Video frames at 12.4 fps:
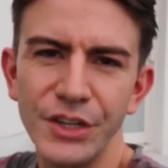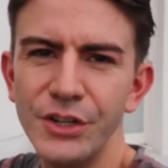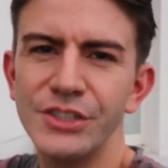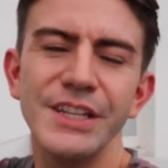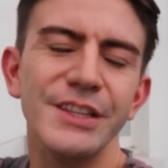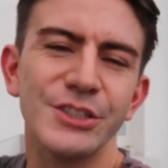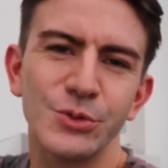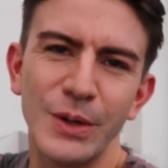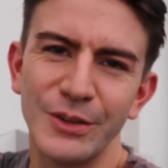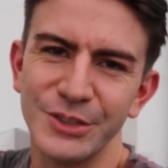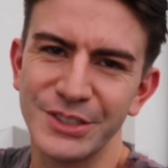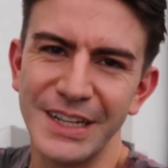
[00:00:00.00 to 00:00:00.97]
Usually the
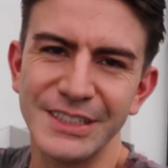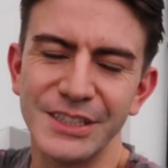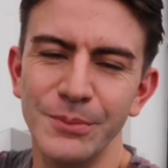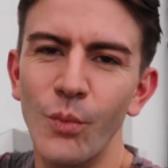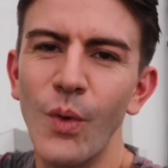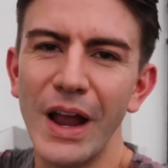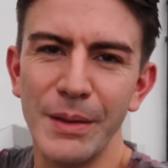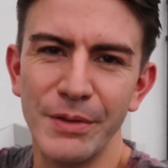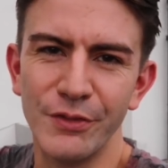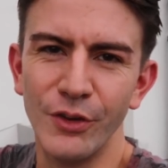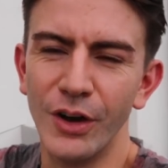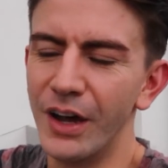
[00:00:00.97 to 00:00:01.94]
squirrels get to them way
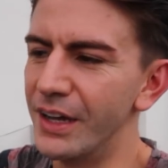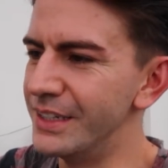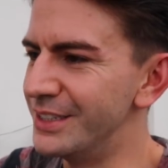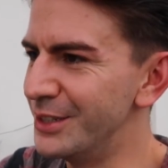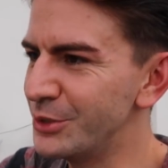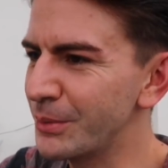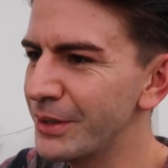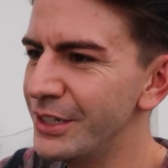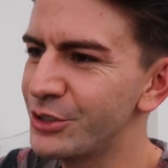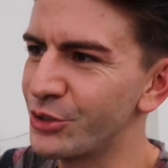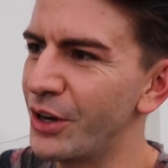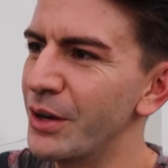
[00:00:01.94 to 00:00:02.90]
before I do, so I'm
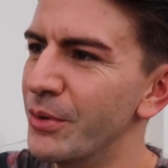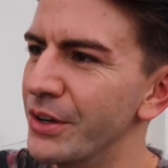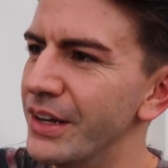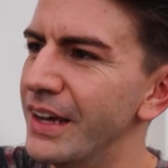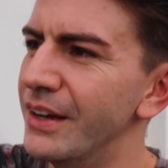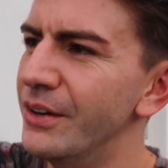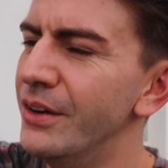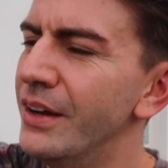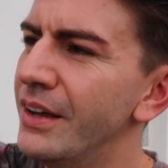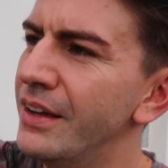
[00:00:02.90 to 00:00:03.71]
gonna try one now.